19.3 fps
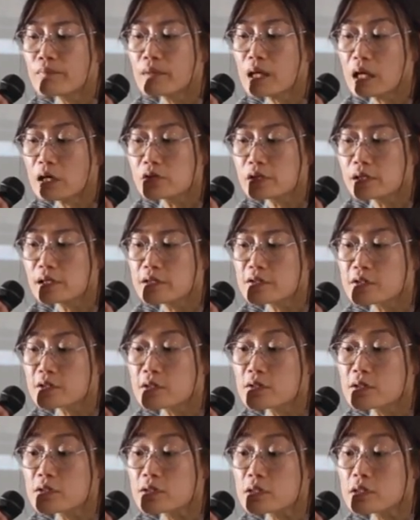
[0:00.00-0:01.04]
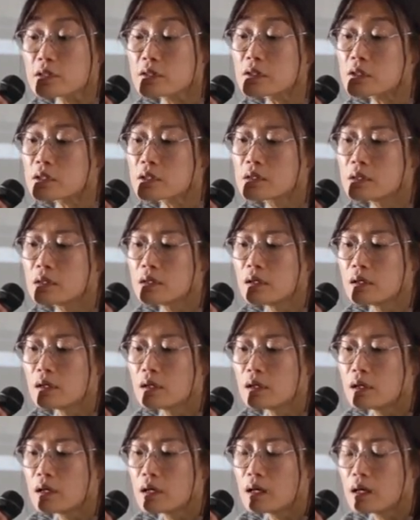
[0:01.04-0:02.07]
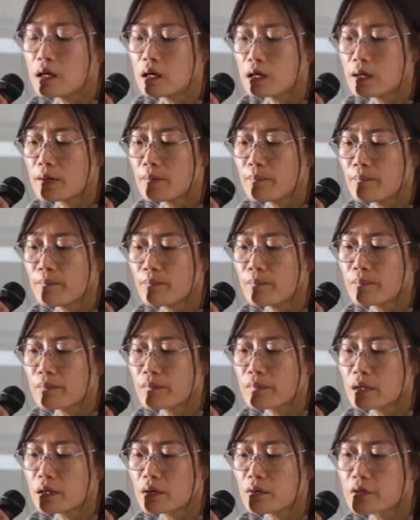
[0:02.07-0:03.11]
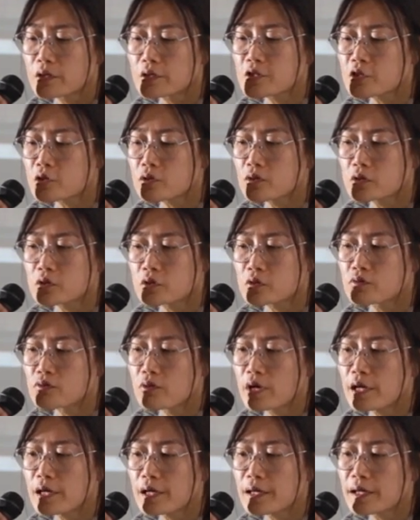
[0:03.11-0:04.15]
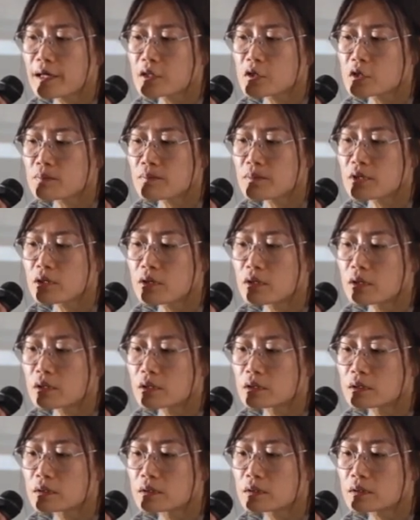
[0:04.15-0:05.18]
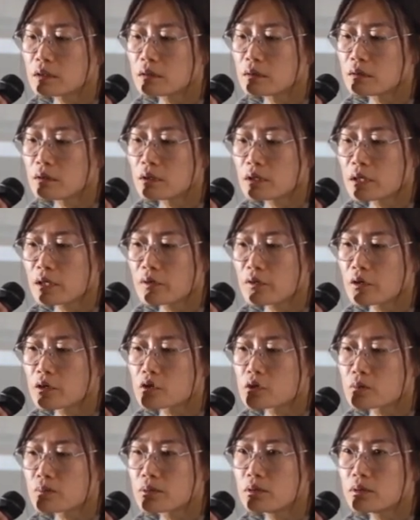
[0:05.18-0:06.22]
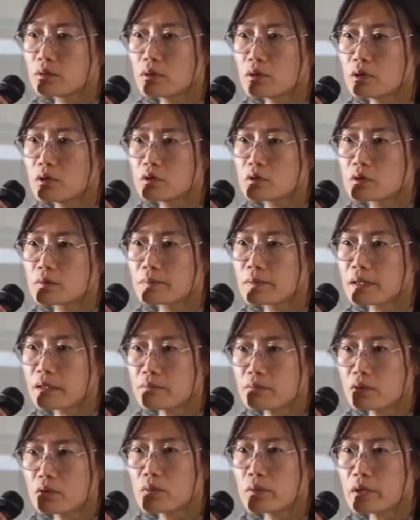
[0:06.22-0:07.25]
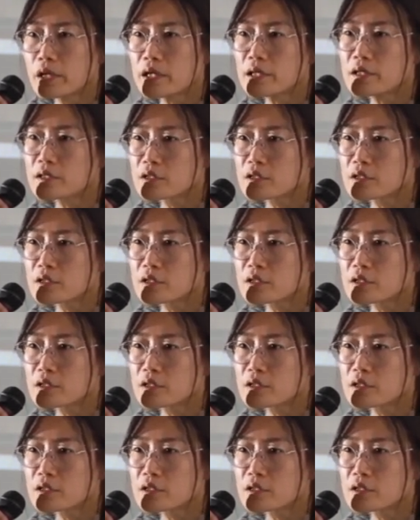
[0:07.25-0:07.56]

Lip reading: elderly citizens, the discourse really gets beyond, oh, look at those poor old people. We